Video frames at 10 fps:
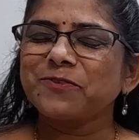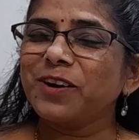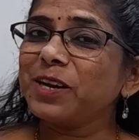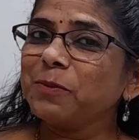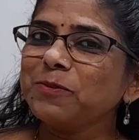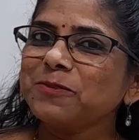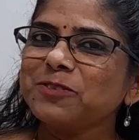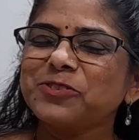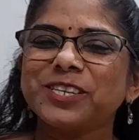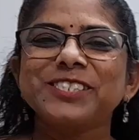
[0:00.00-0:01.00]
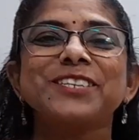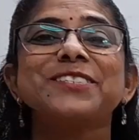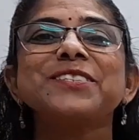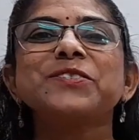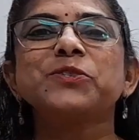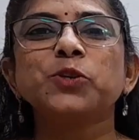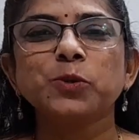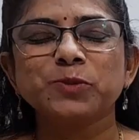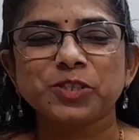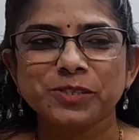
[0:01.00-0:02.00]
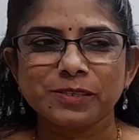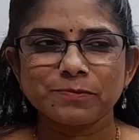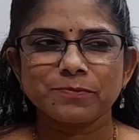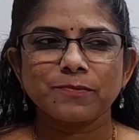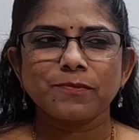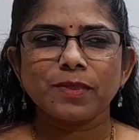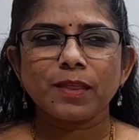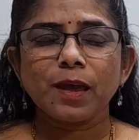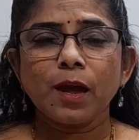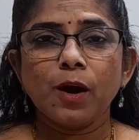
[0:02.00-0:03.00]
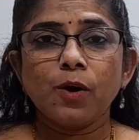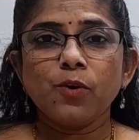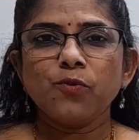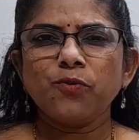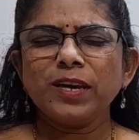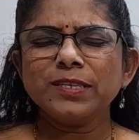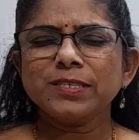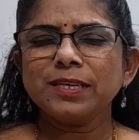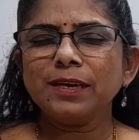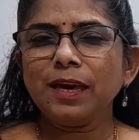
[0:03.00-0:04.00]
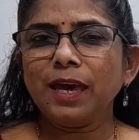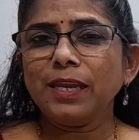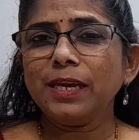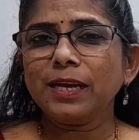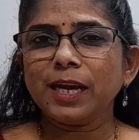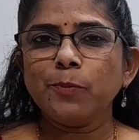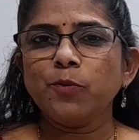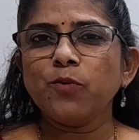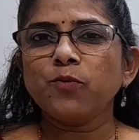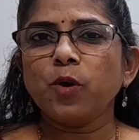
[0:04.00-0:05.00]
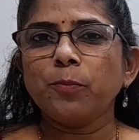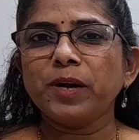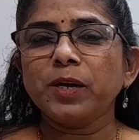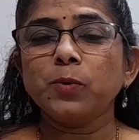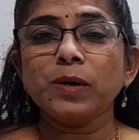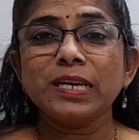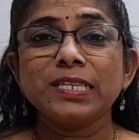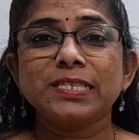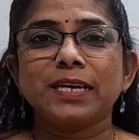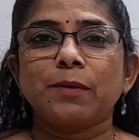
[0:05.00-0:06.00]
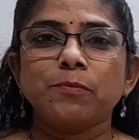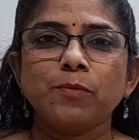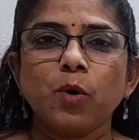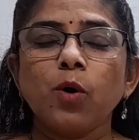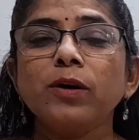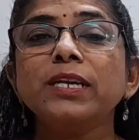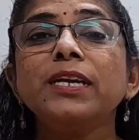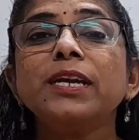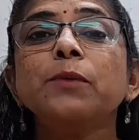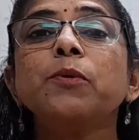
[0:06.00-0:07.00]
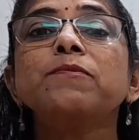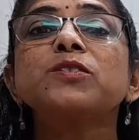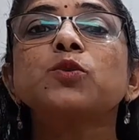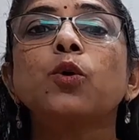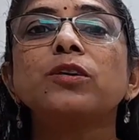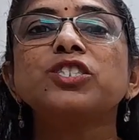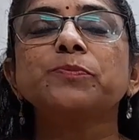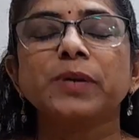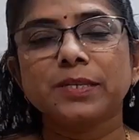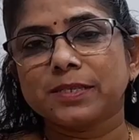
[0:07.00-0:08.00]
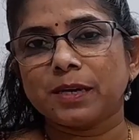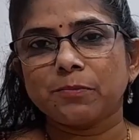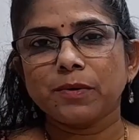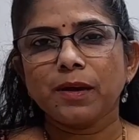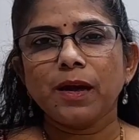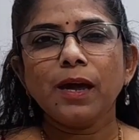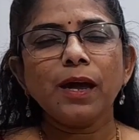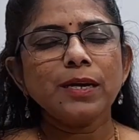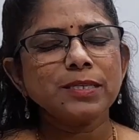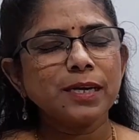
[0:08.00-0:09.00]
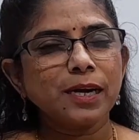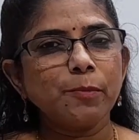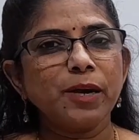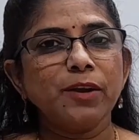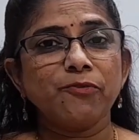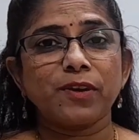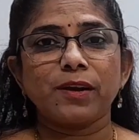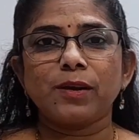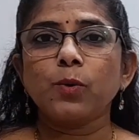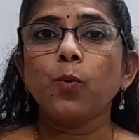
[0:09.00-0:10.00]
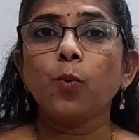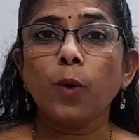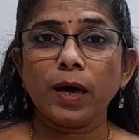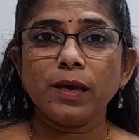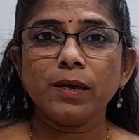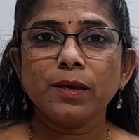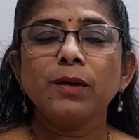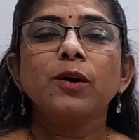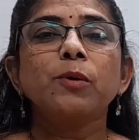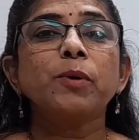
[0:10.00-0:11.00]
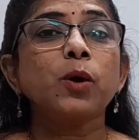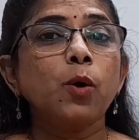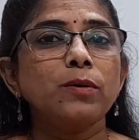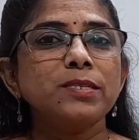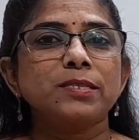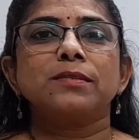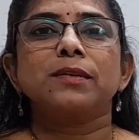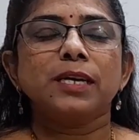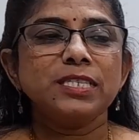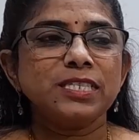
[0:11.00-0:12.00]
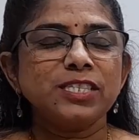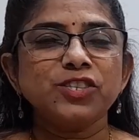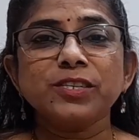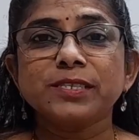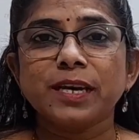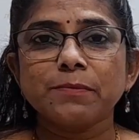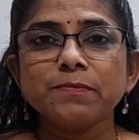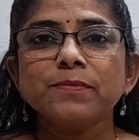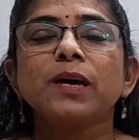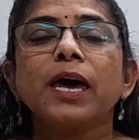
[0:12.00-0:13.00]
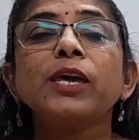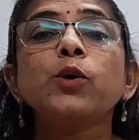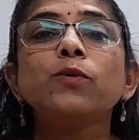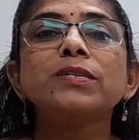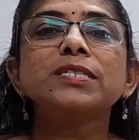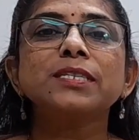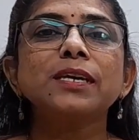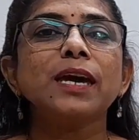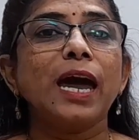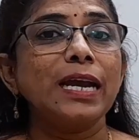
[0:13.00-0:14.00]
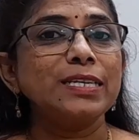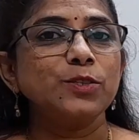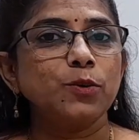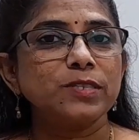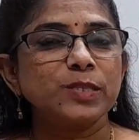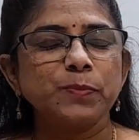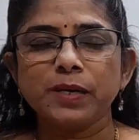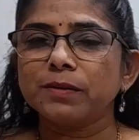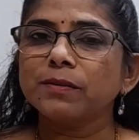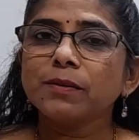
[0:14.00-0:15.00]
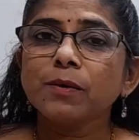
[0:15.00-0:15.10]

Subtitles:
welcome to Rishraj Classes YouTube channel. Facing any type of competitive exam or any type of scholarship exam, it's little bit difficult. Why? Because in such exam, accuracy and your speed